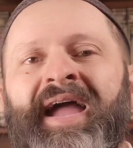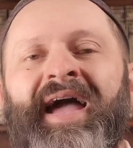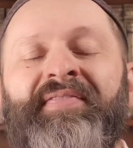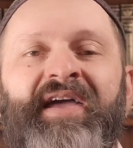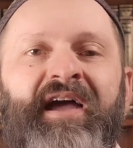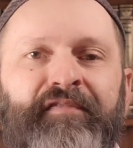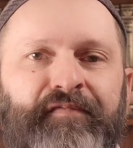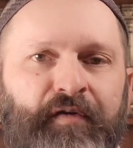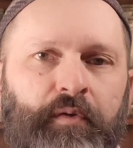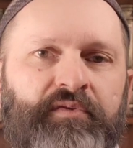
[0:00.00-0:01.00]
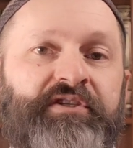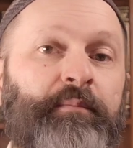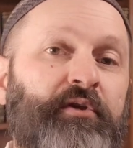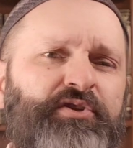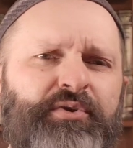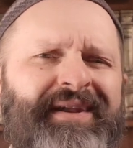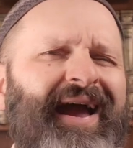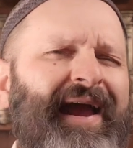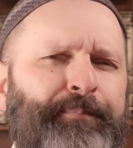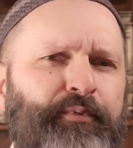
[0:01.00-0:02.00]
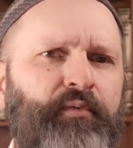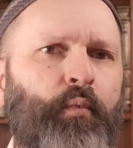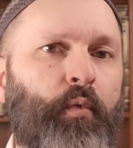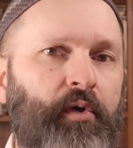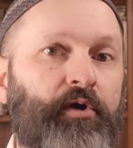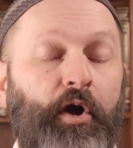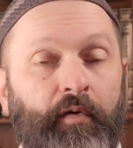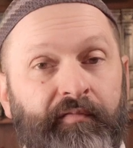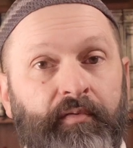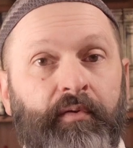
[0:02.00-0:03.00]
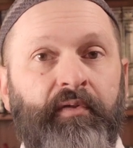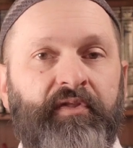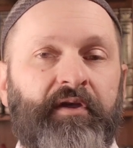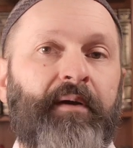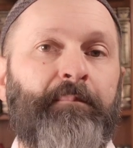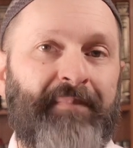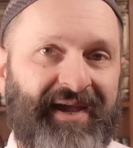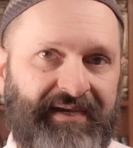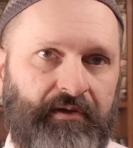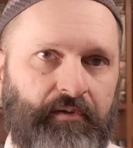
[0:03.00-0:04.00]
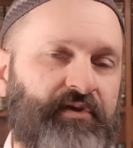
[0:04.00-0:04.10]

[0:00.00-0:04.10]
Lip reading: And the ephod, similar to an apron worn over the me'il,